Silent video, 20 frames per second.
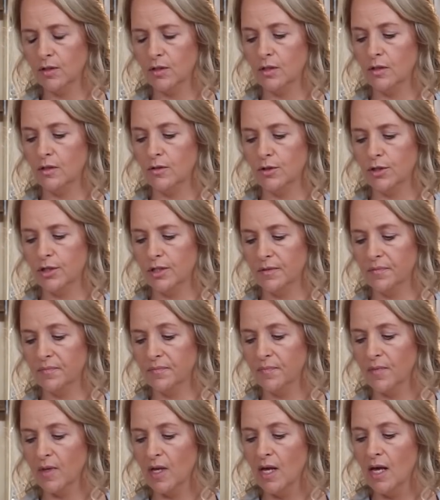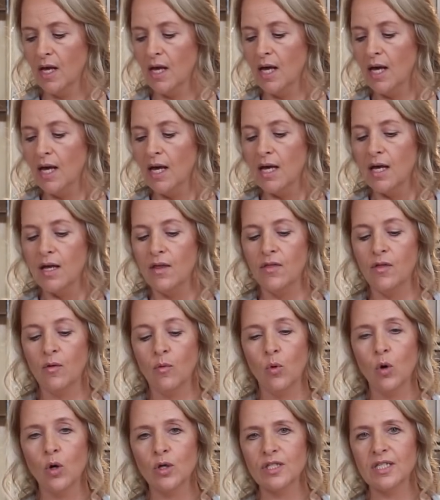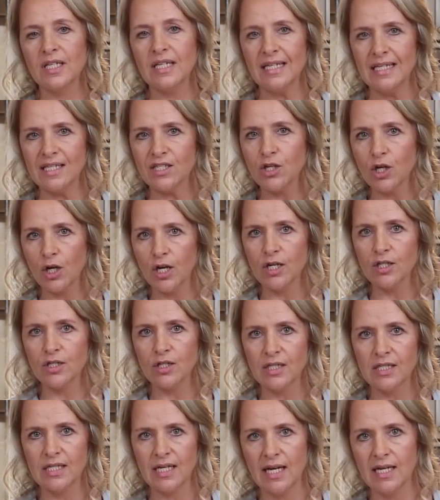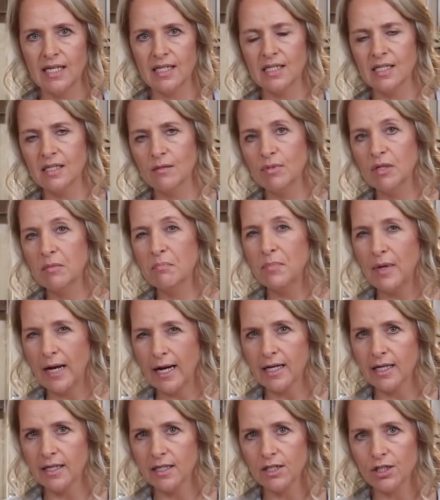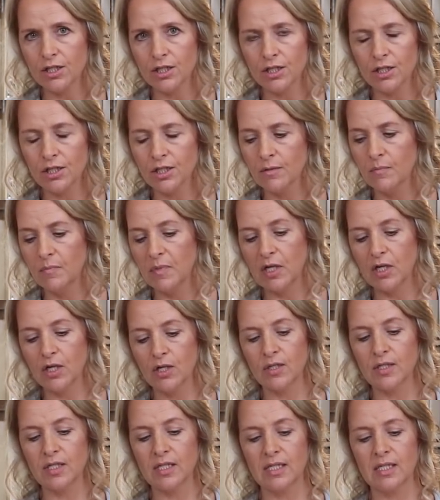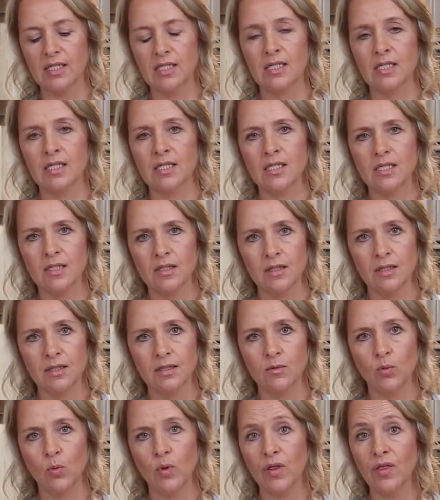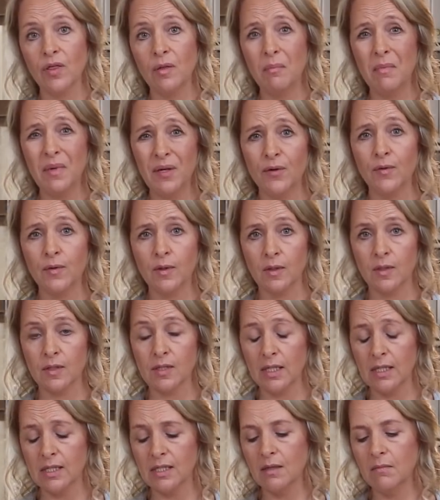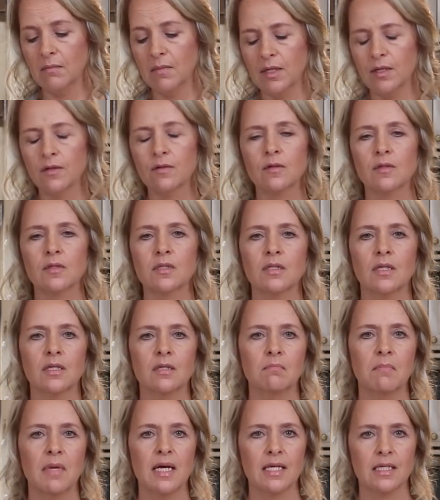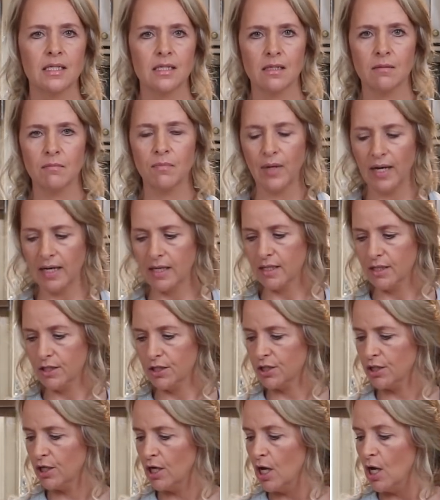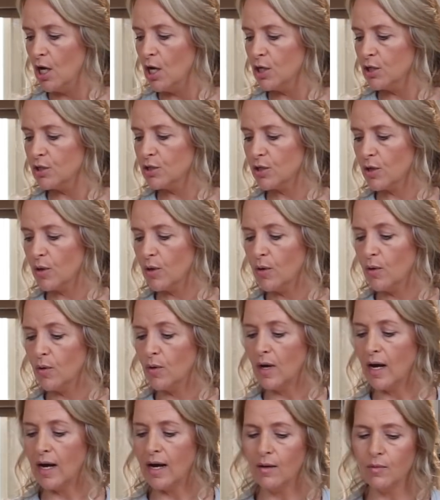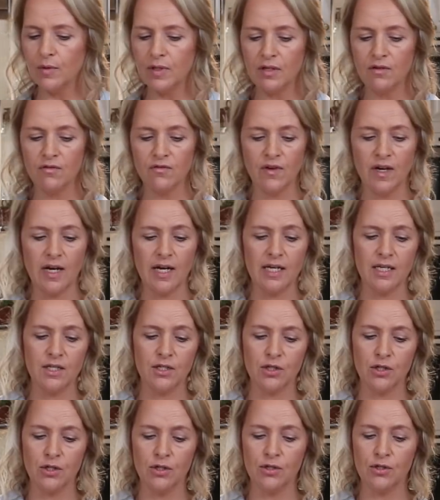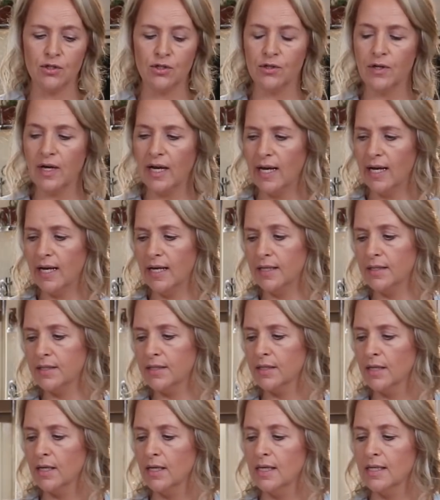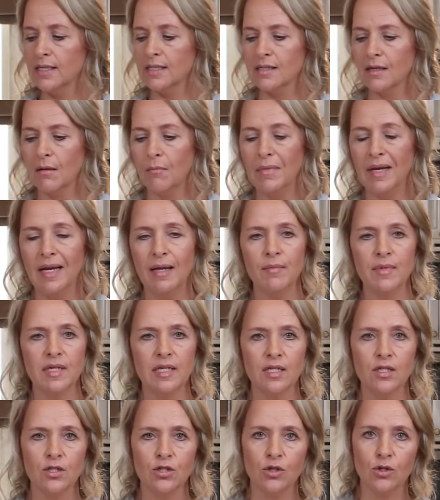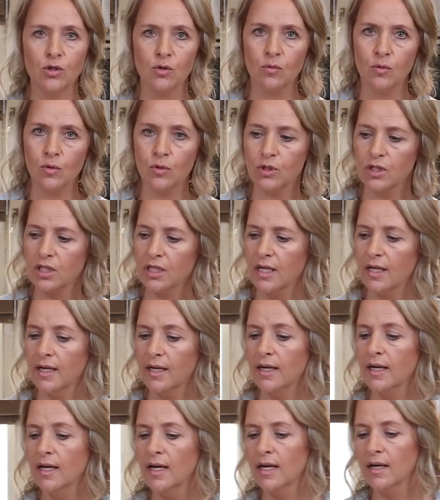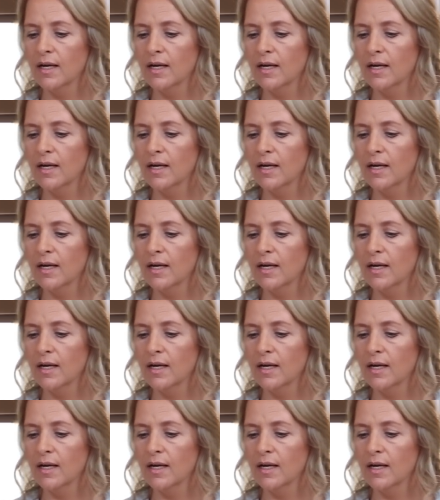solution. The water is going to taste a bit brackish because it's distilled with the minerals. It's the minerals that makes it brackish. So I would advise you to add some lemon into your water,